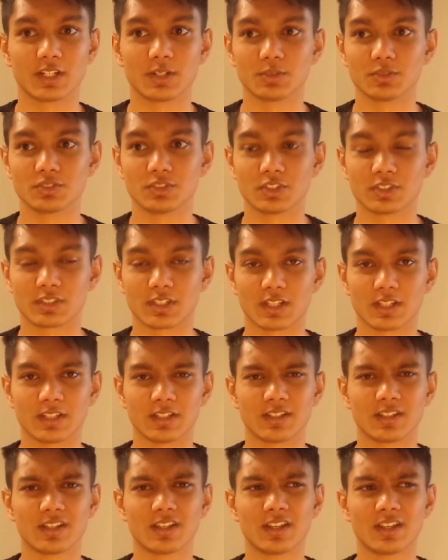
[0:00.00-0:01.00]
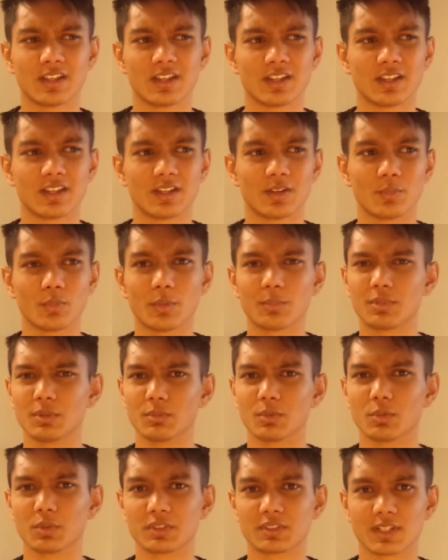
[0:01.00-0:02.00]
I was just like, when
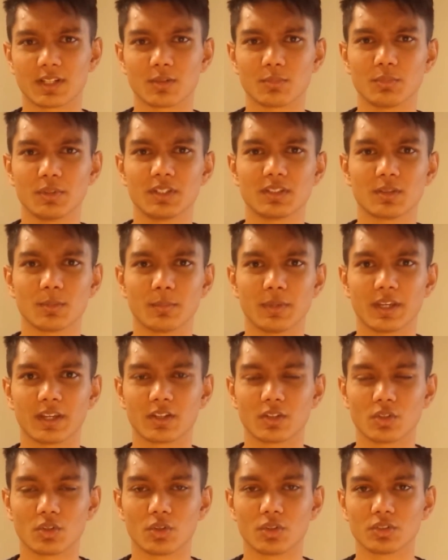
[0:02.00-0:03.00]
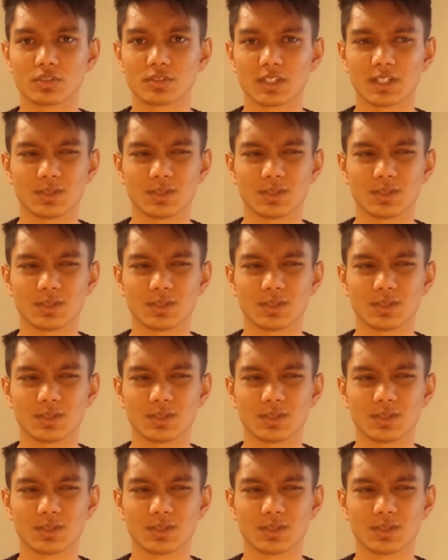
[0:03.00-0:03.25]
people were telling me to make notes,